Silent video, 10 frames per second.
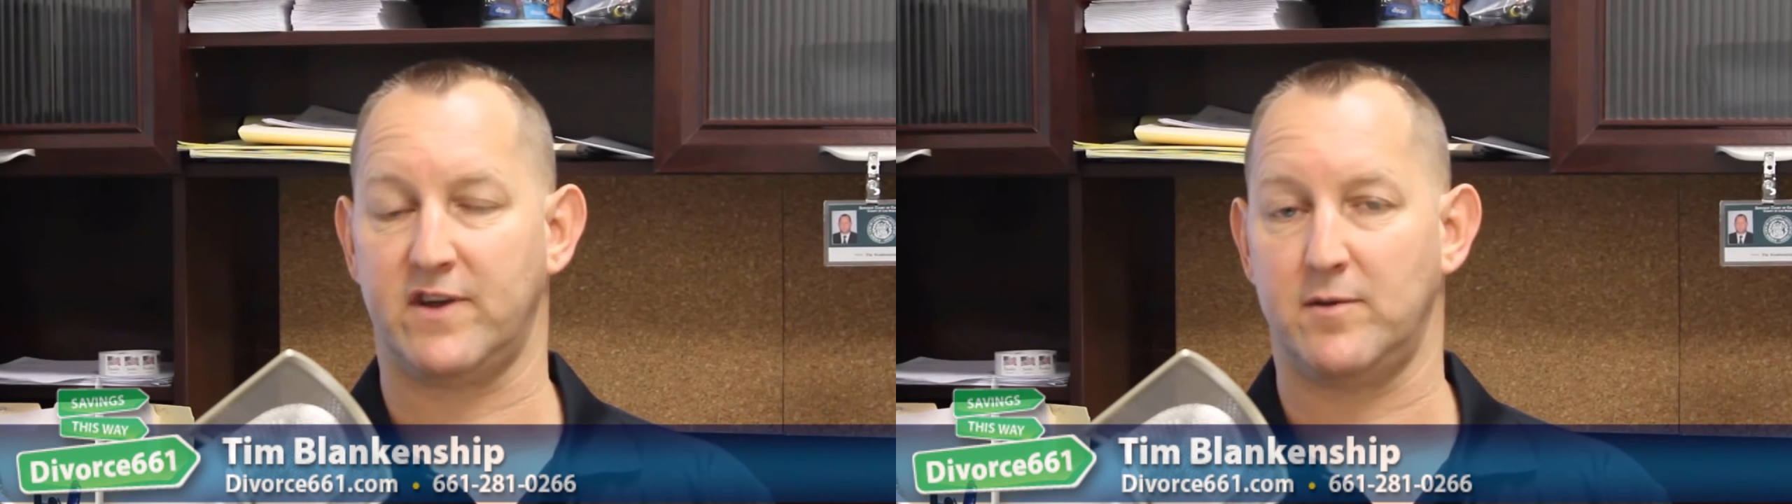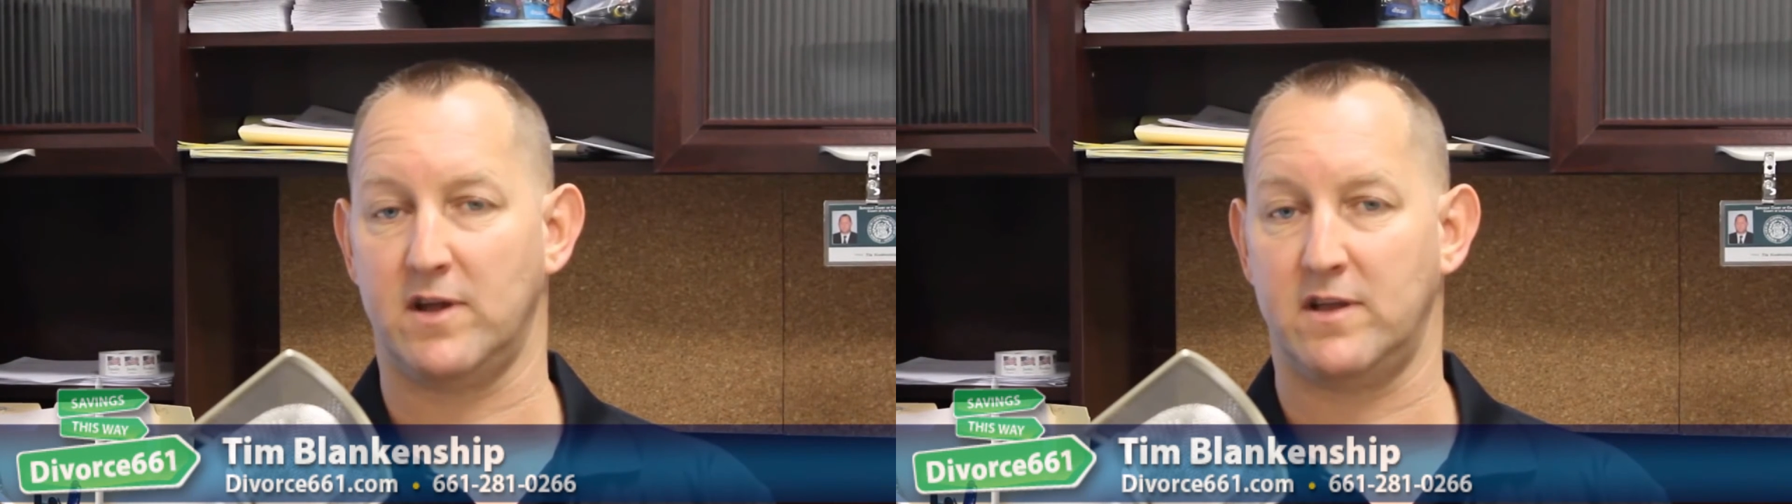
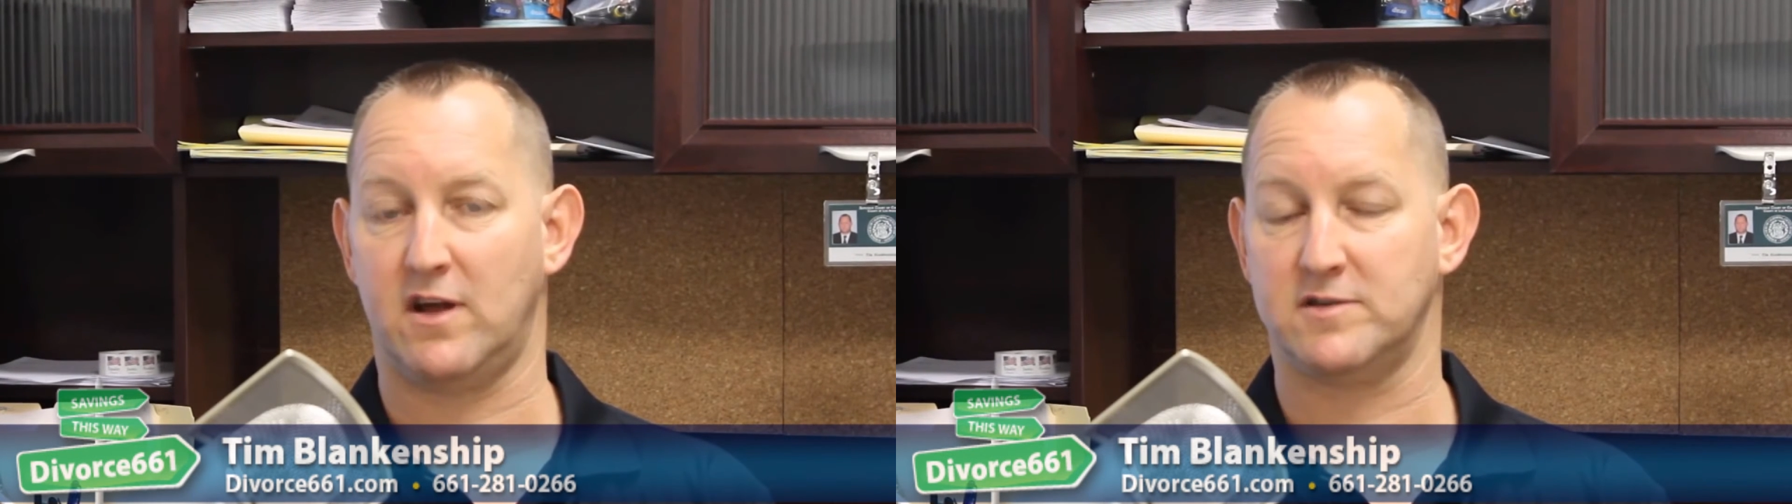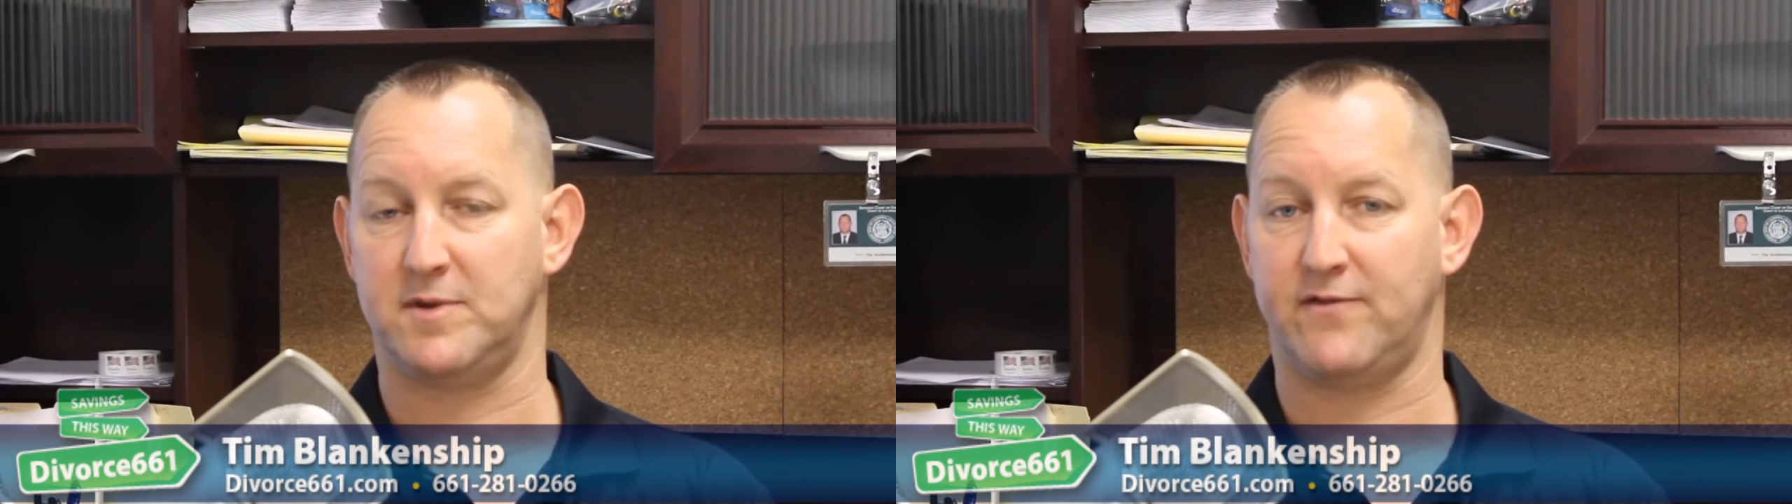
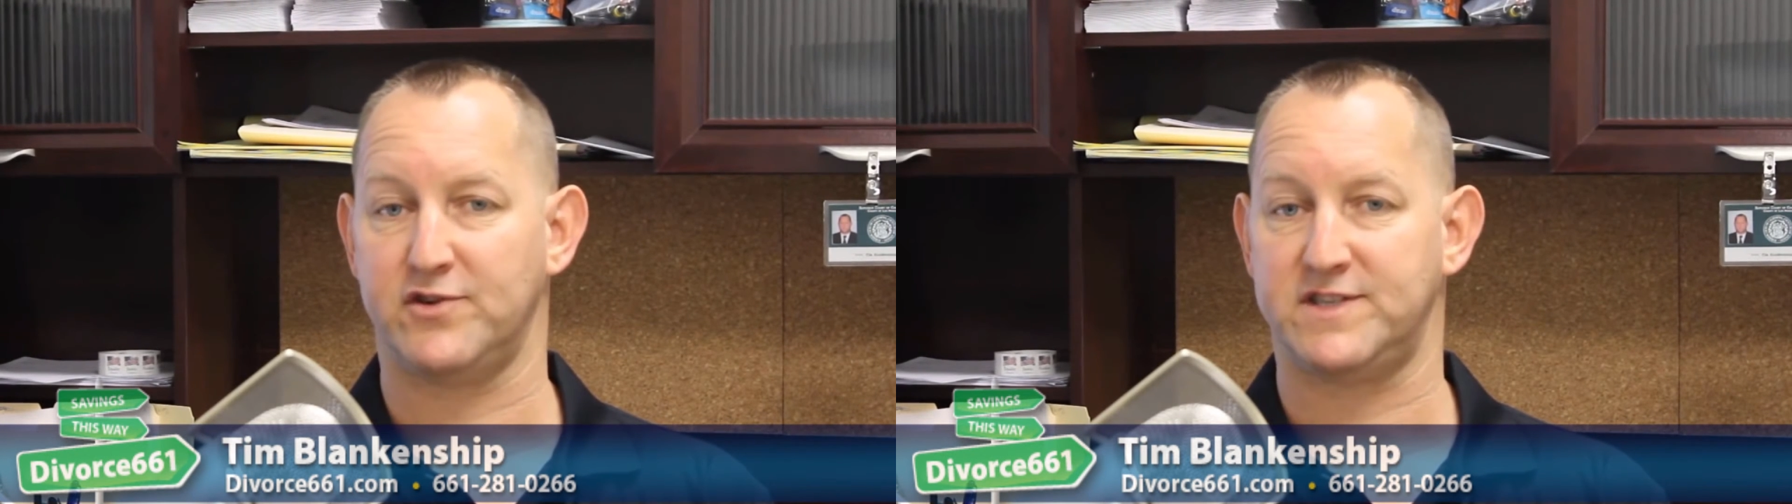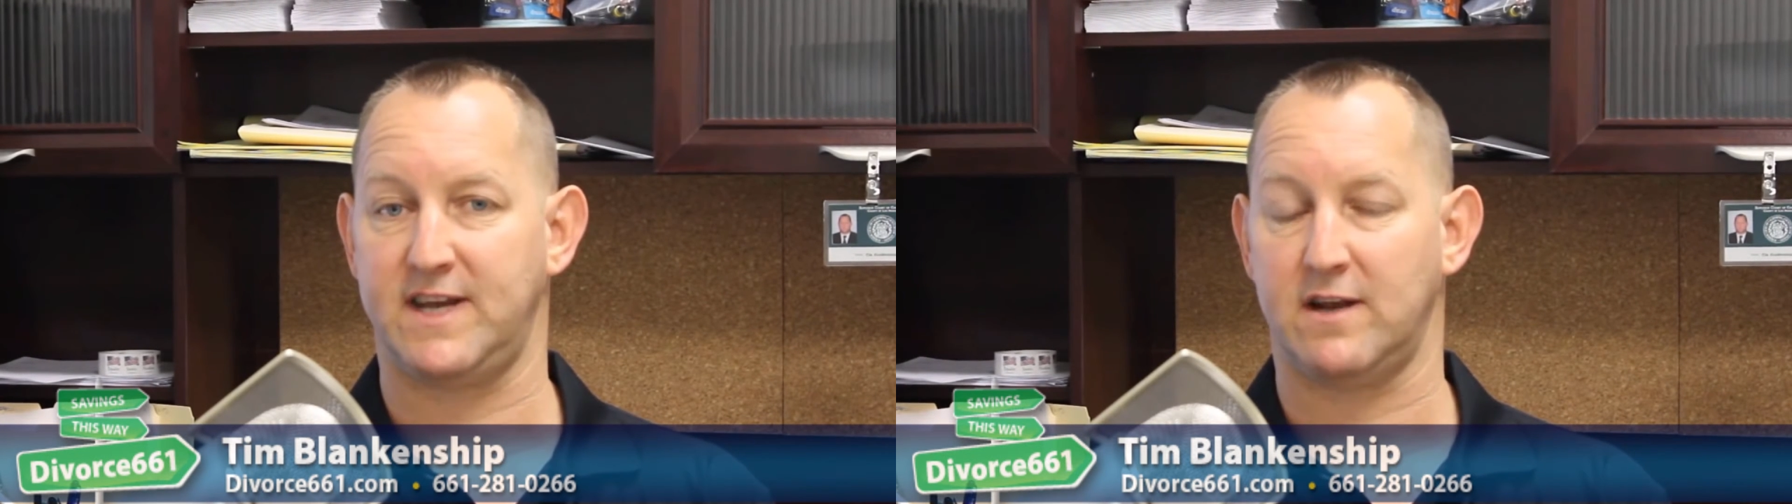acknowledgement of
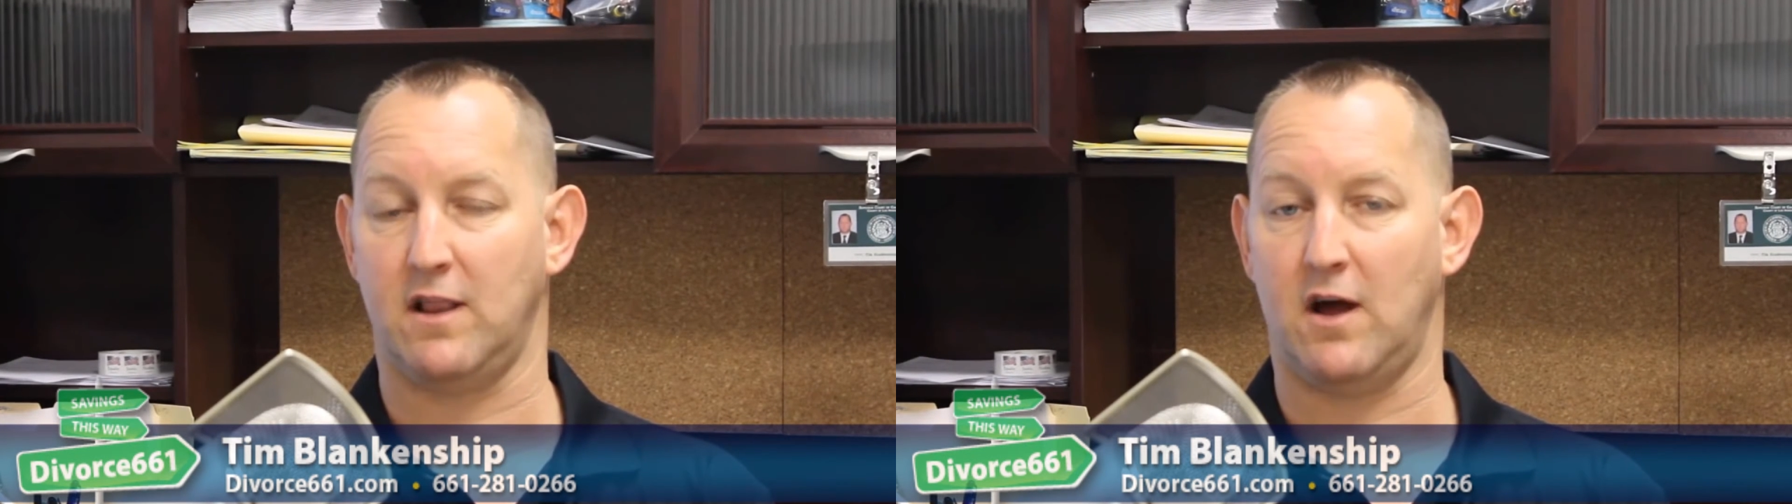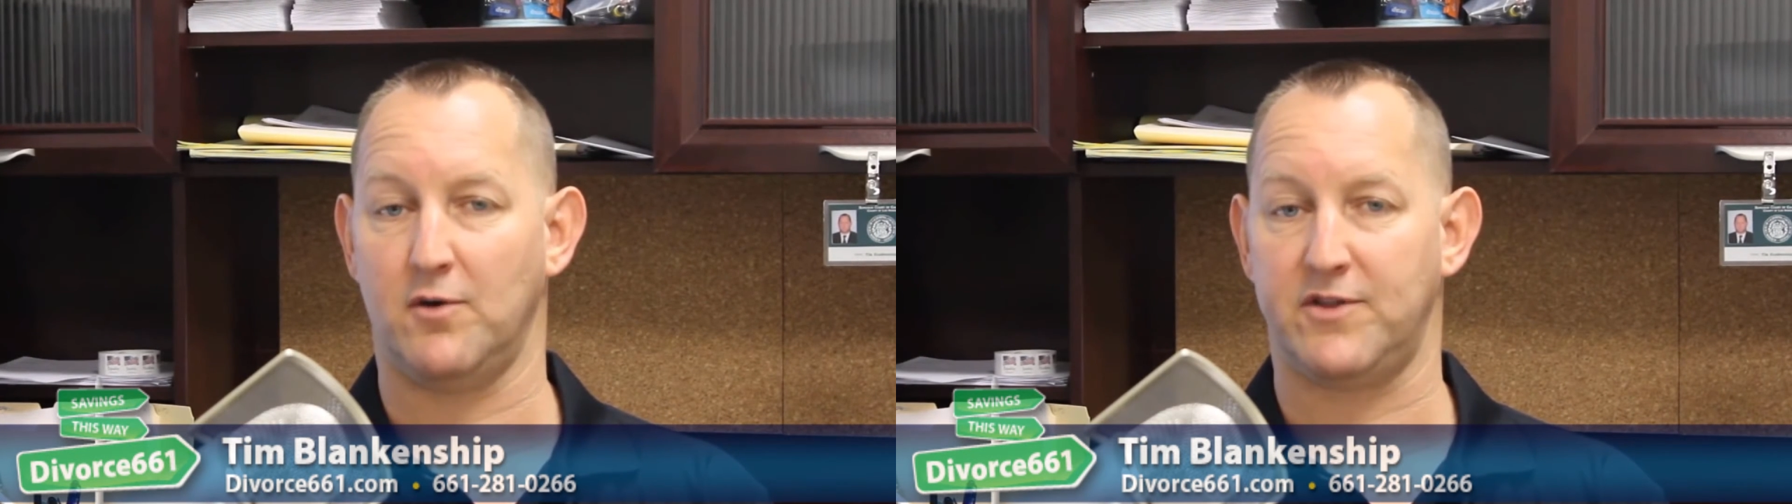receipt
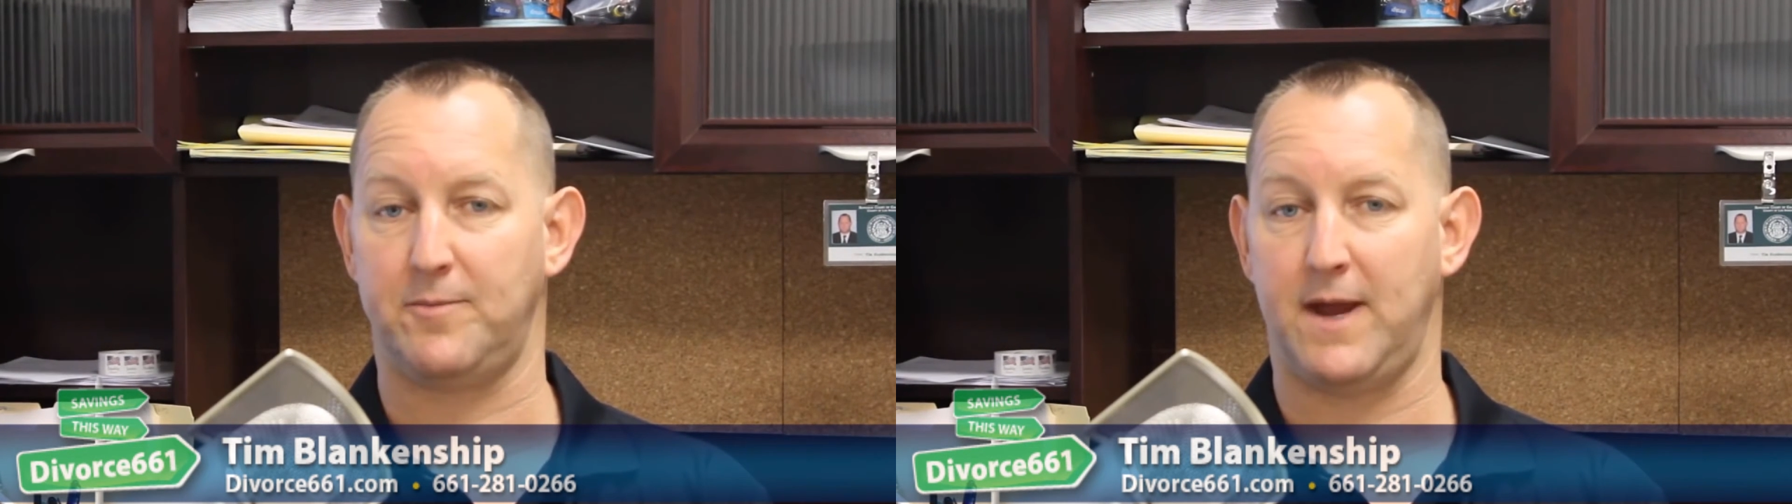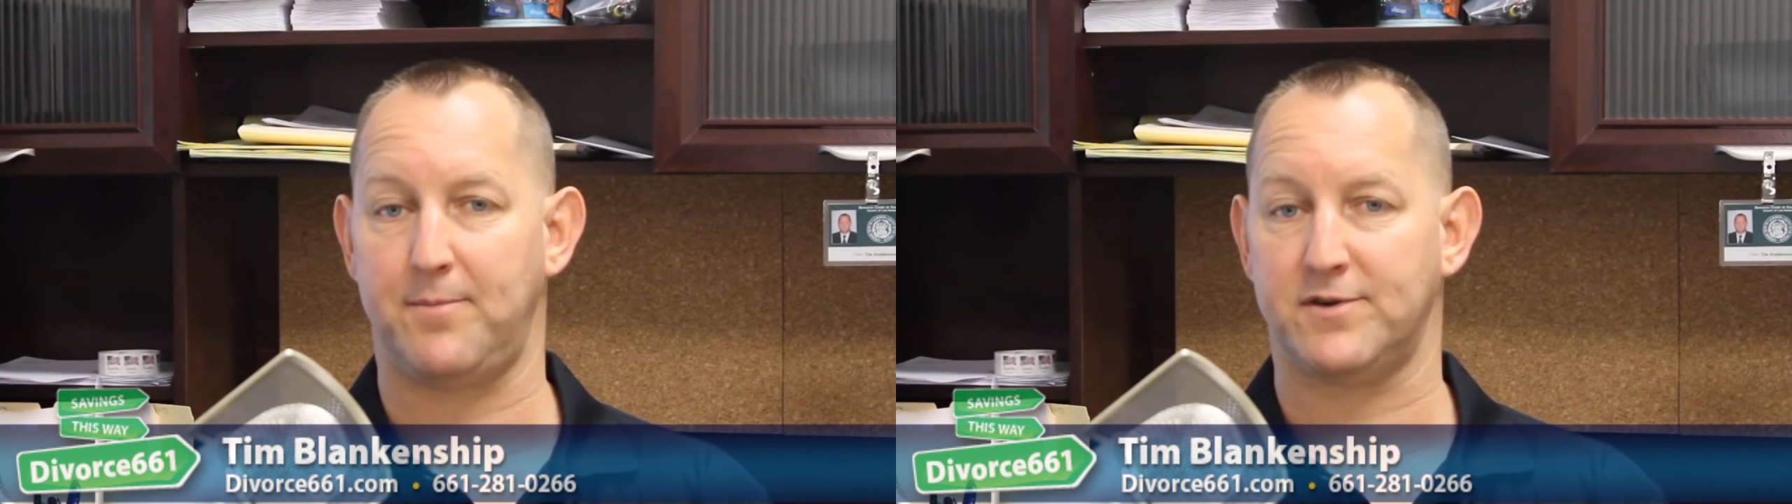along with
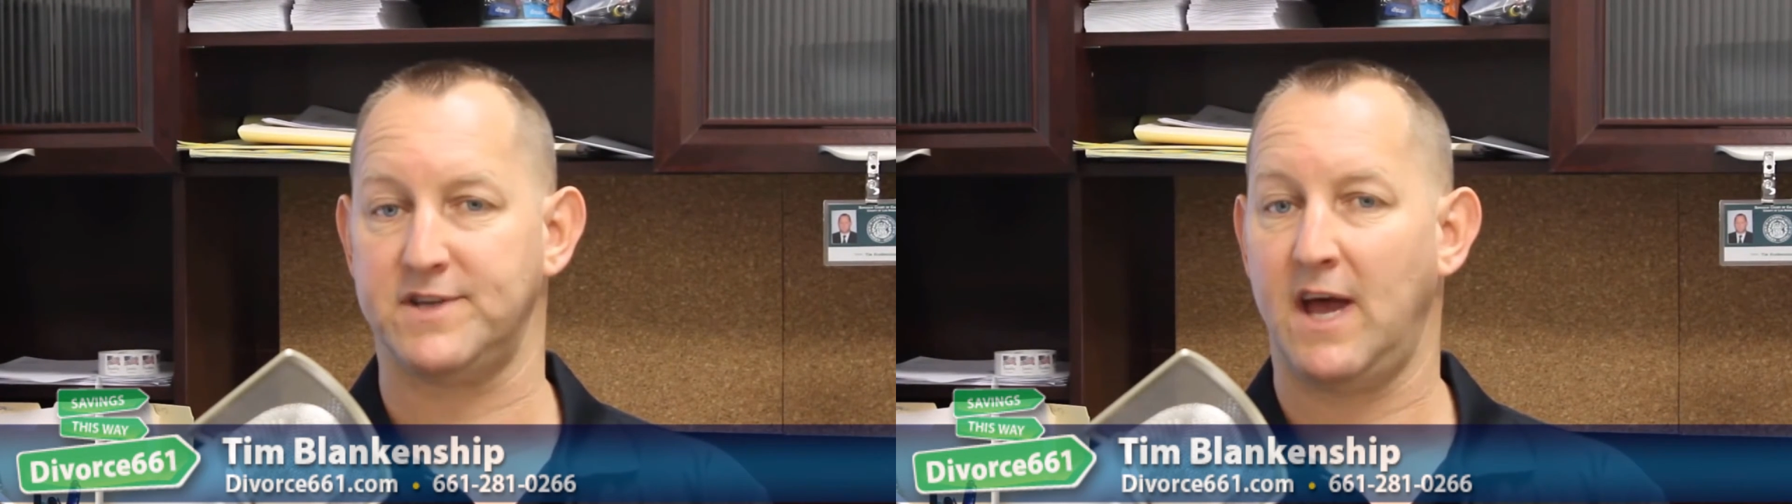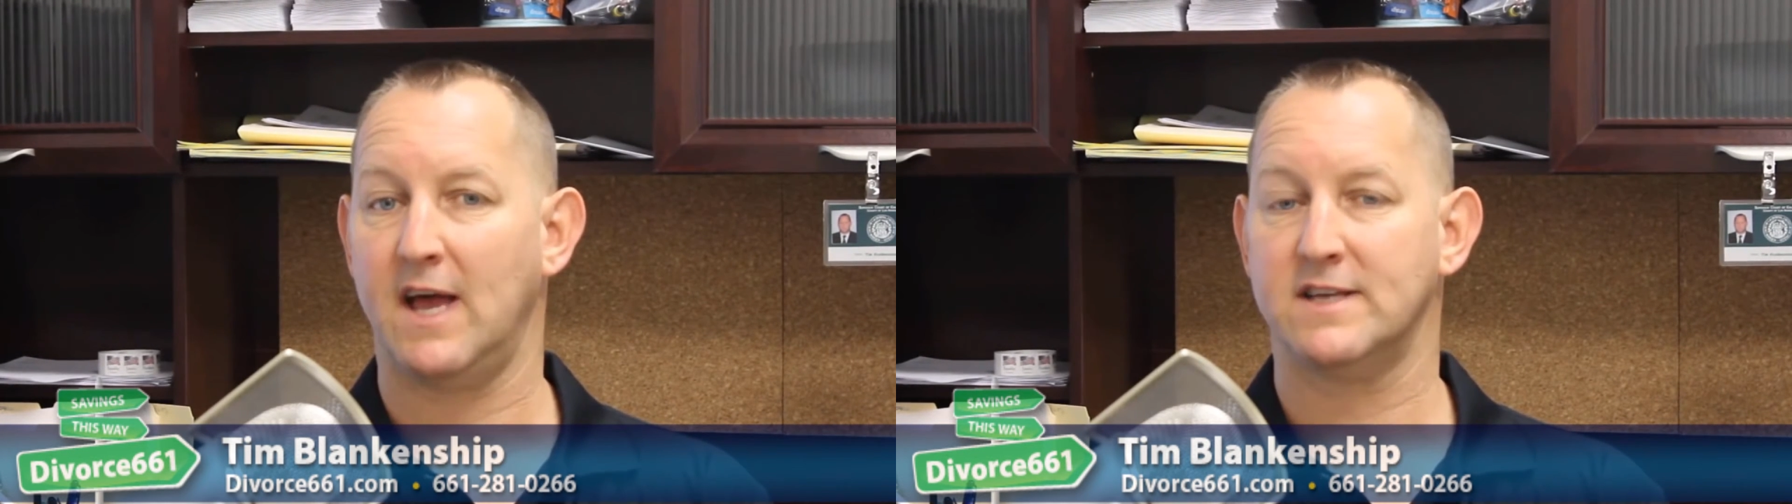the papers,